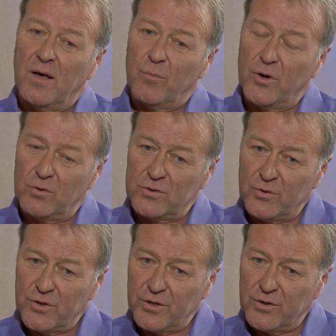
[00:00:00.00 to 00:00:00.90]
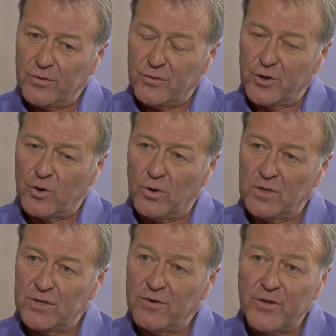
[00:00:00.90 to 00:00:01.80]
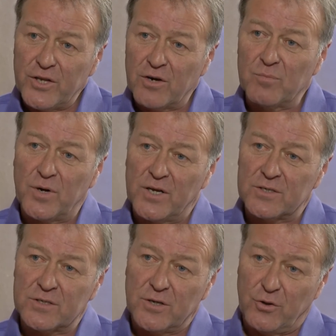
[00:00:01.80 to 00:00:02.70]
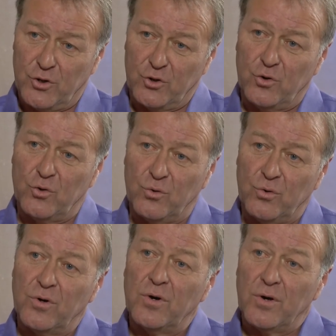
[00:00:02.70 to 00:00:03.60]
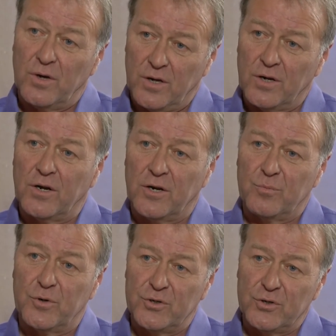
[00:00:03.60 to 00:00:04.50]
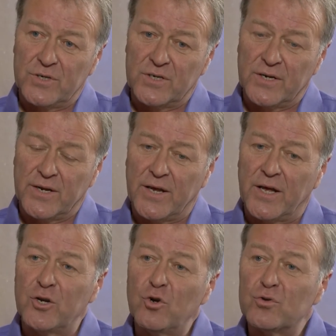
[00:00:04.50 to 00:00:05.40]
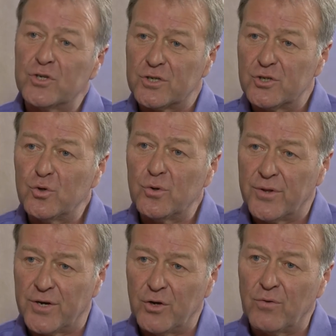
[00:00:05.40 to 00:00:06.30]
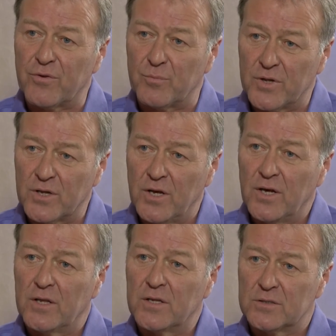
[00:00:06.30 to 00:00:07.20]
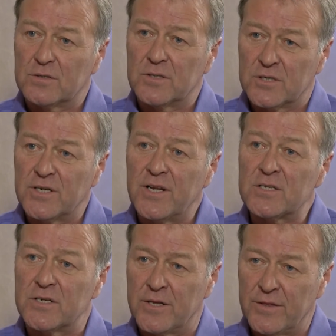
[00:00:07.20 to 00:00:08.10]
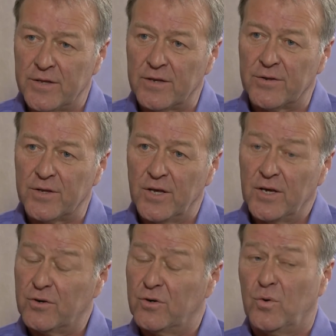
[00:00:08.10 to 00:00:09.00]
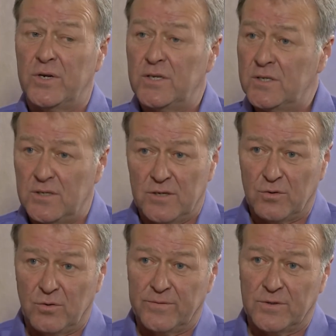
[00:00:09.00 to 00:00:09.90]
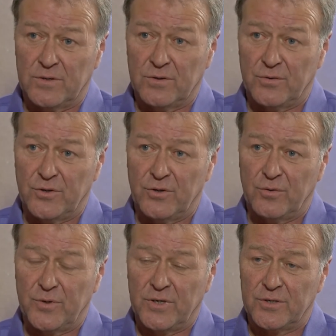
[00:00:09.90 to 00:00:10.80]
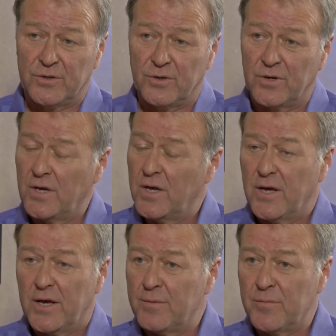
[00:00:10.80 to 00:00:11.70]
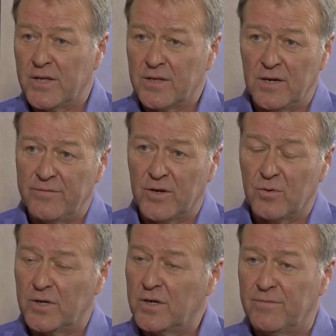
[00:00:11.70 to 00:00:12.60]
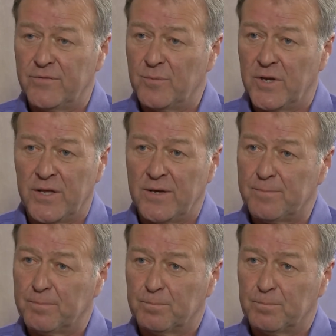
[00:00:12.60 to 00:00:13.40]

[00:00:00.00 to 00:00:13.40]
but also the quality of the young players that you are producing today, and not just 2 or 3 of them. There's a dozen in there that could quite easily go over to the European Tour and make their living quite comfortably there.